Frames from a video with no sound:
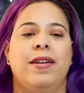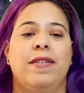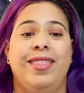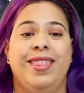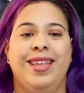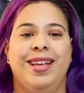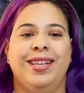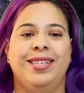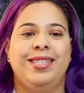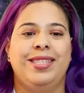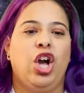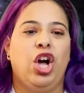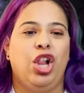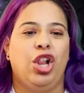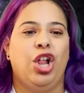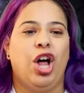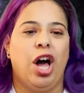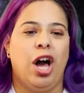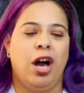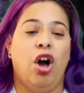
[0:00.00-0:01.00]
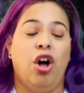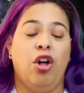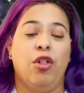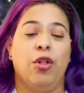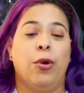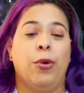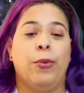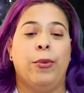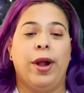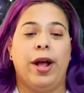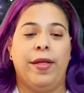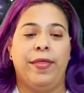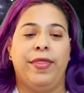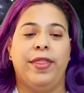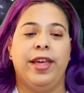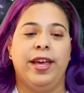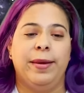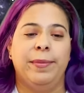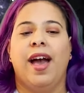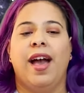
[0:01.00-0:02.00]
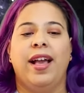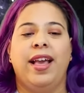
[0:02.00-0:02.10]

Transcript: of this clock all around them.